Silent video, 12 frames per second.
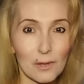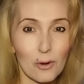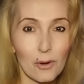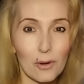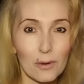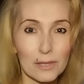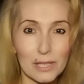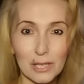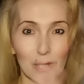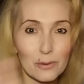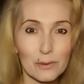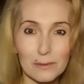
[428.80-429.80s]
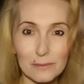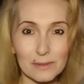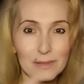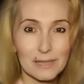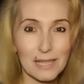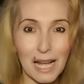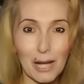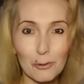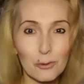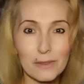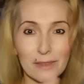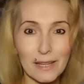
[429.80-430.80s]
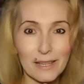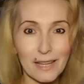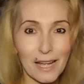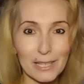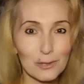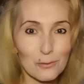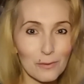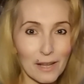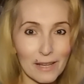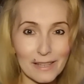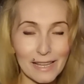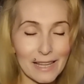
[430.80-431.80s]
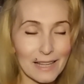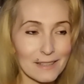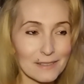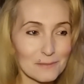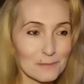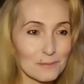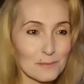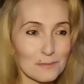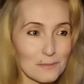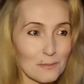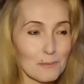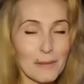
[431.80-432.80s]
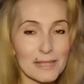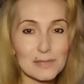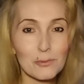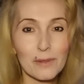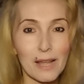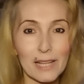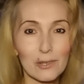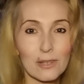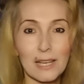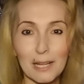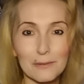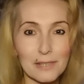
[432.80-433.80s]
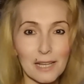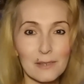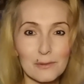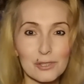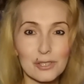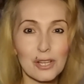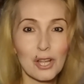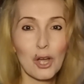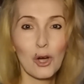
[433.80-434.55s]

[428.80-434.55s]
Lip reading: Or, you know, how could they kind of like mess with that on live television?